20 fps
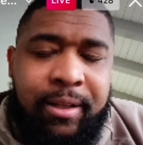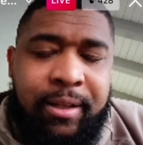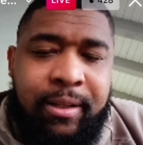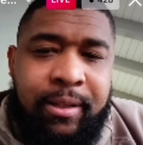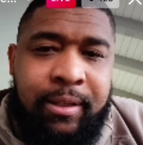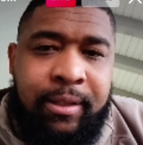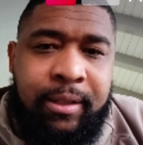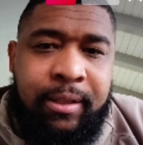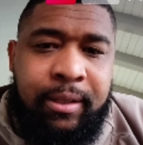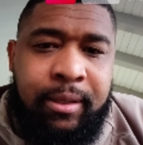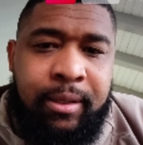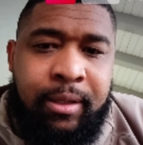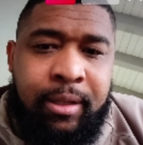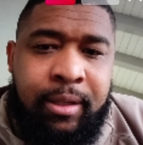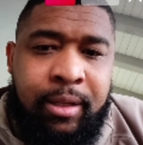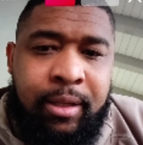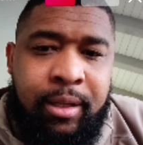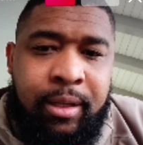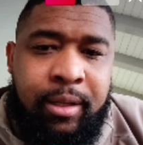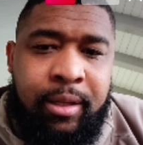The only reason
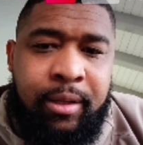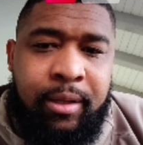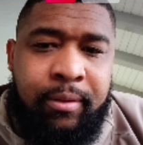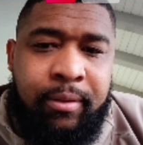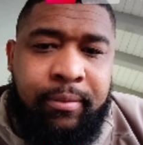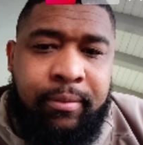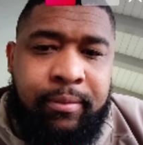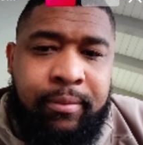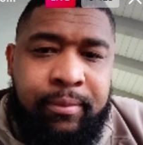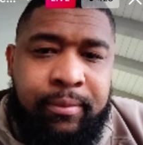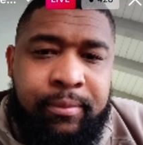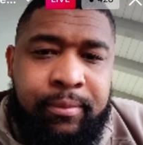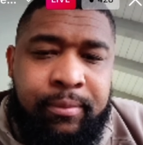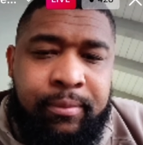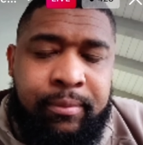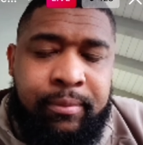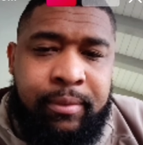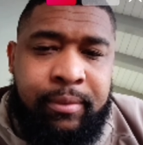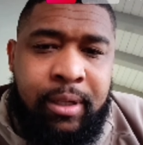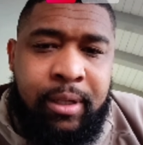why you guys own it
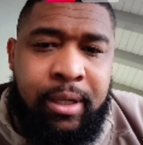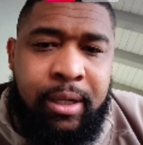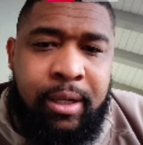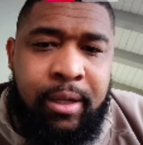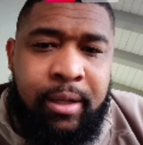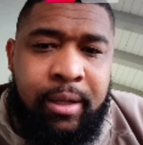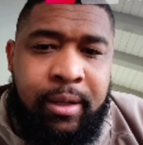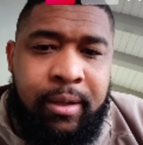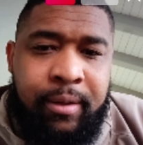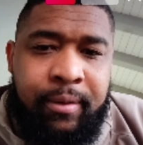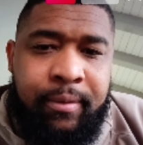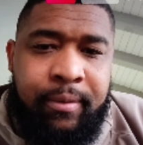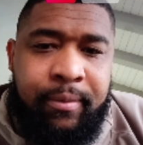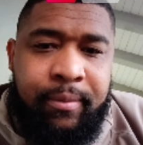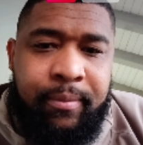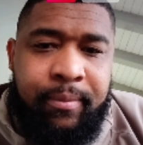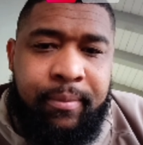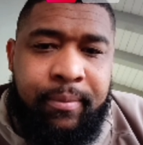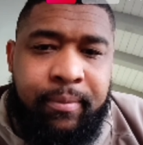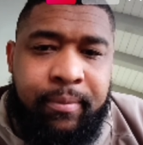is because y'all
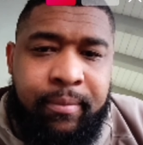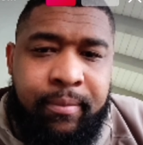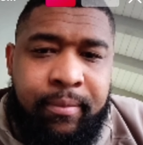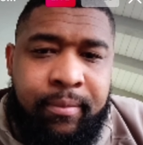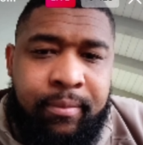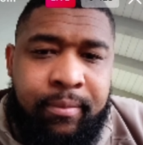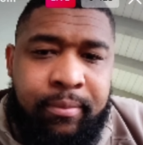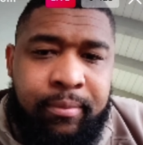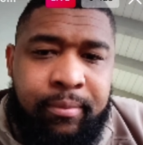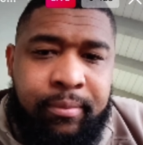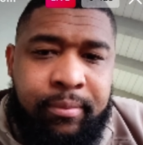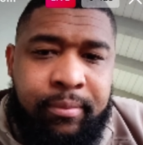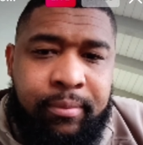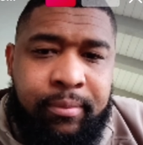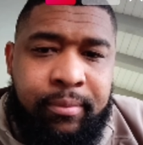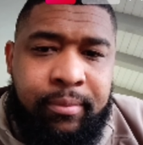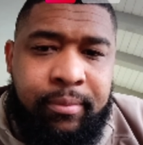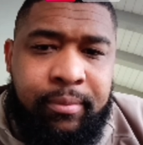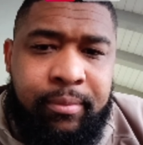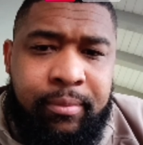beat her to the punch
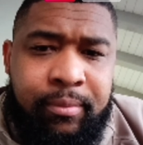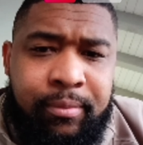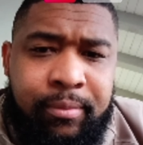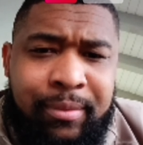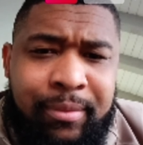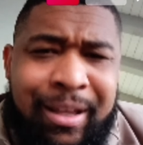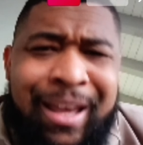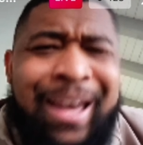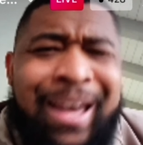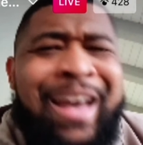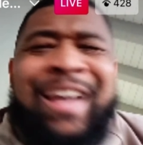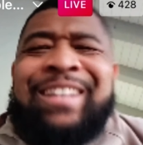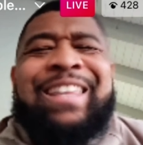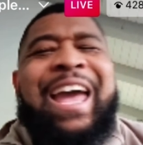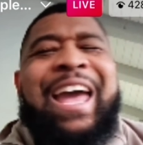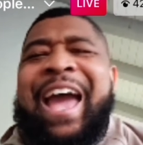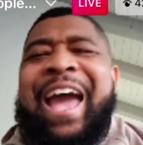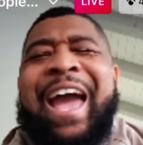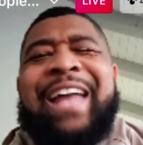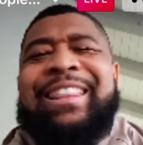to file the
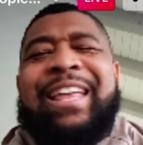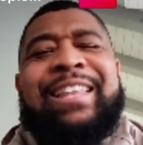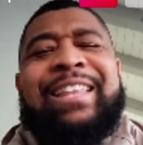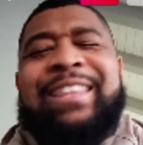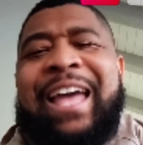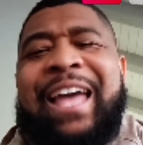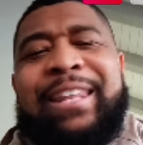organization.